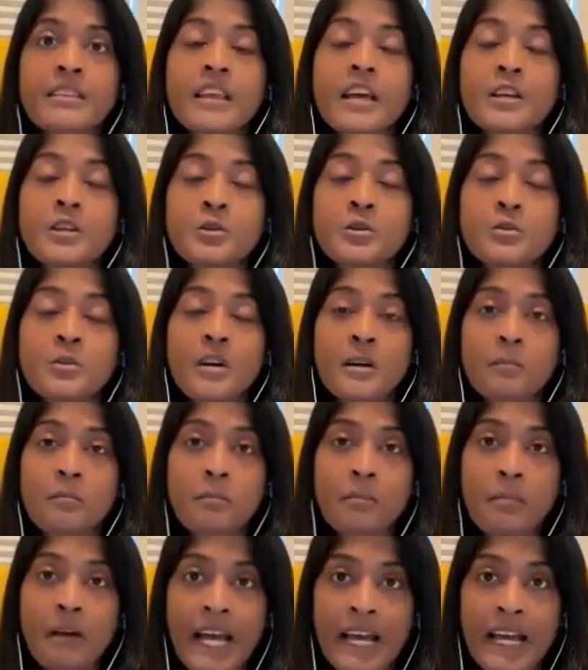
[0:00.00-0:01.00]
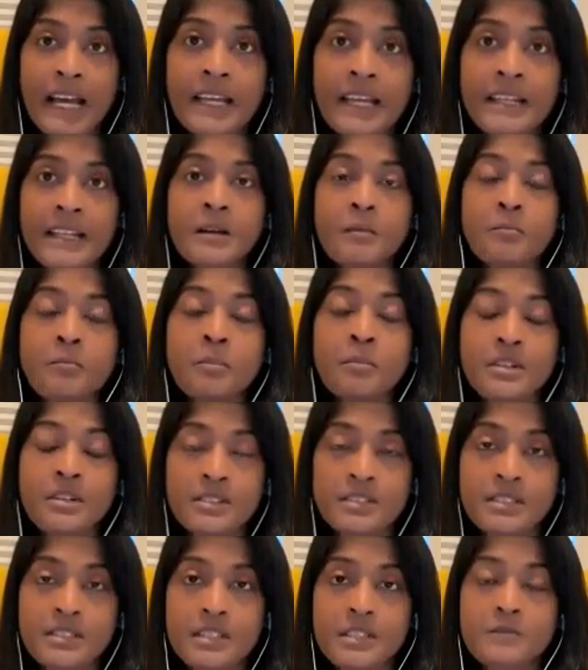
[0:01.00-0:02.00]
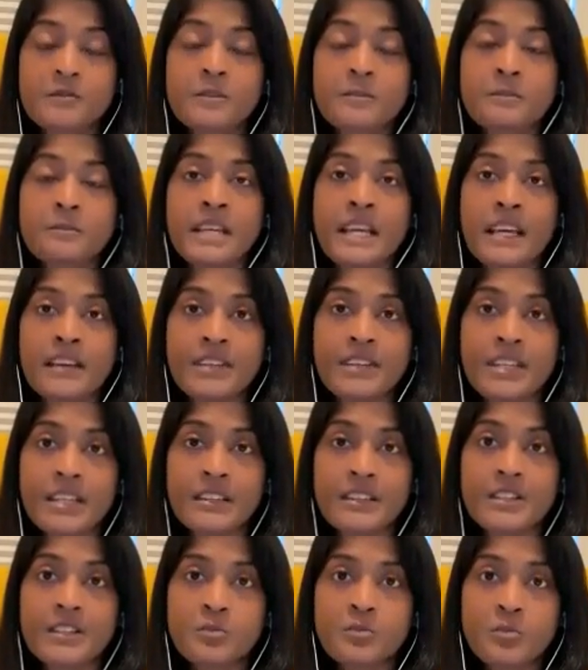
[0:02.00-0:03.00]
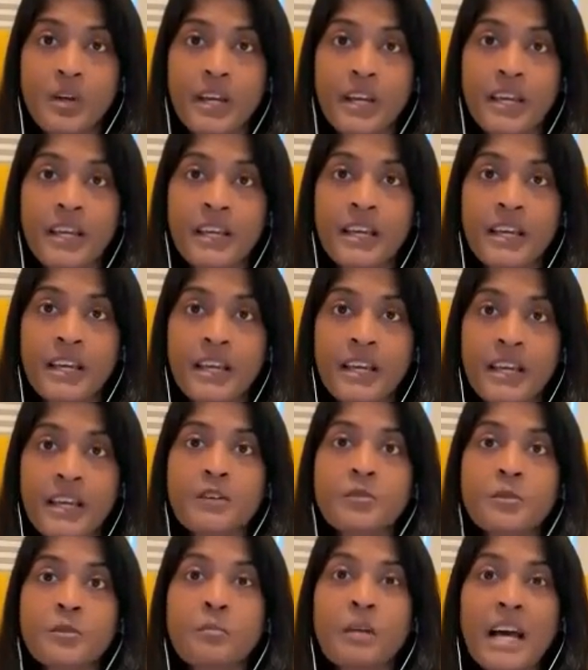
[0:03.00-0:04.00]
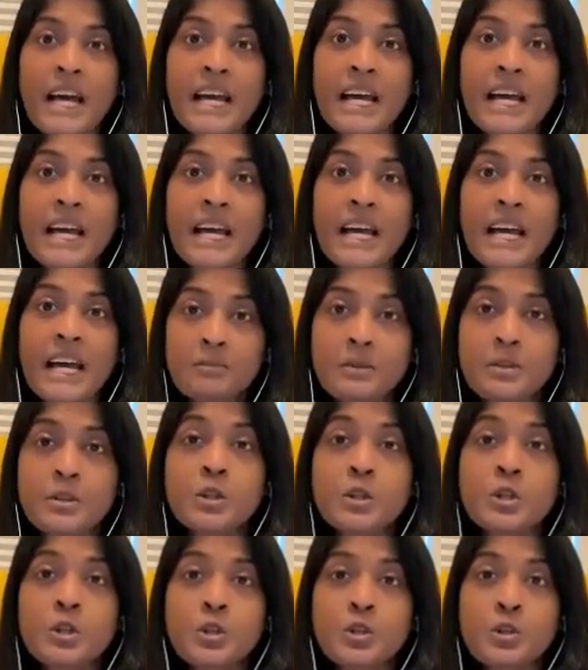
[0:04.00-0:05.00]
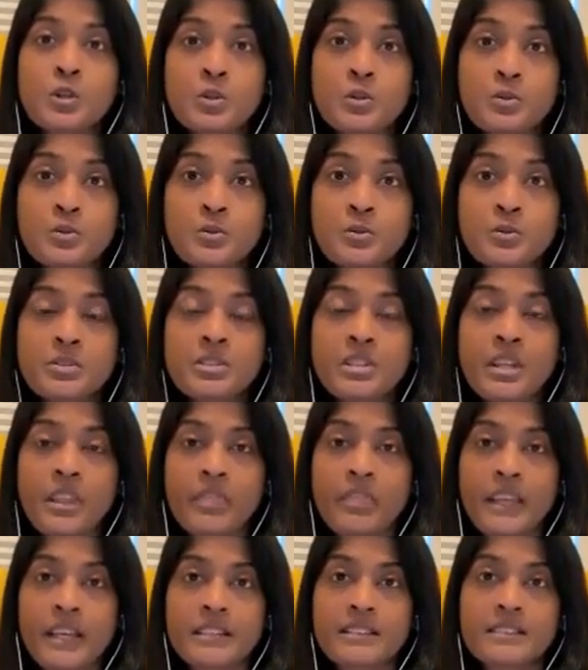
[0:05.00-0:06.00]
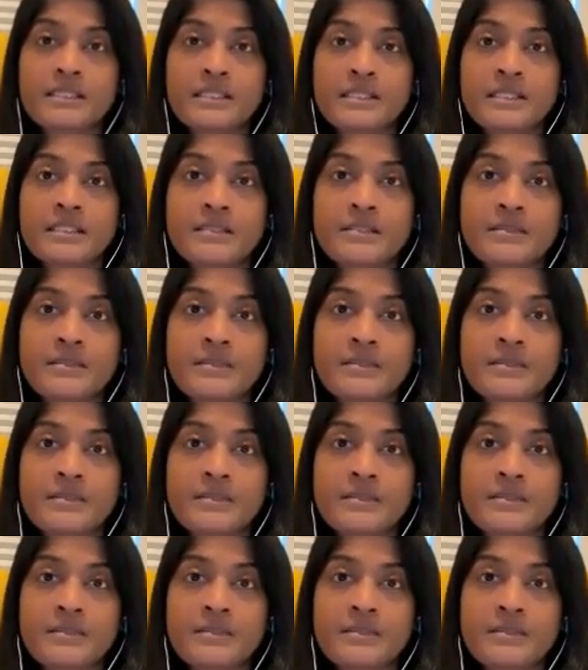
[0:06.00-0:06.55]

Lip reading: that you are a bad person for behaving in this way, and therefore bad people lose things.